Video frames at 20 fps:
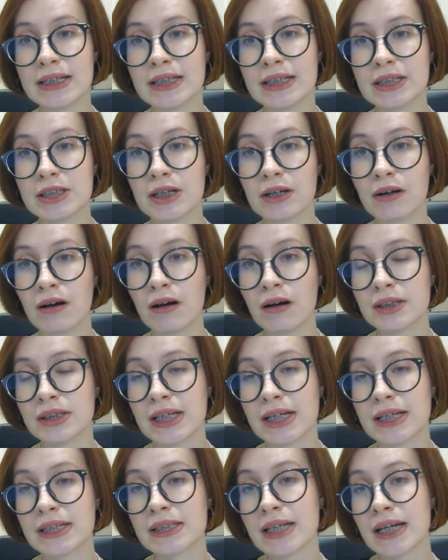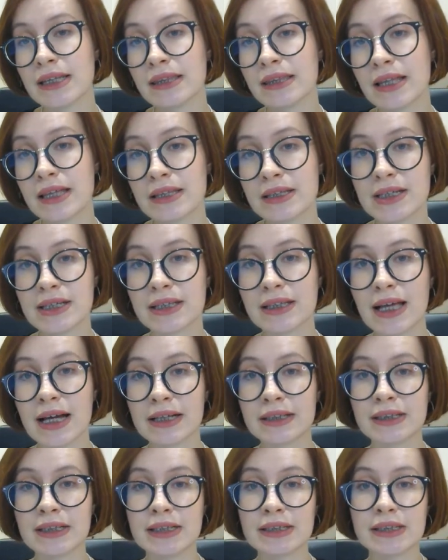needed content and then
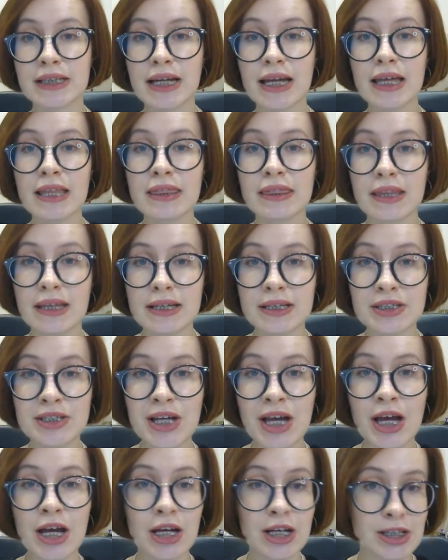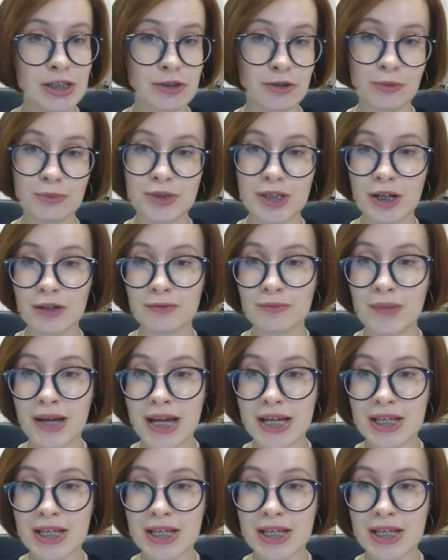select it in this drop-down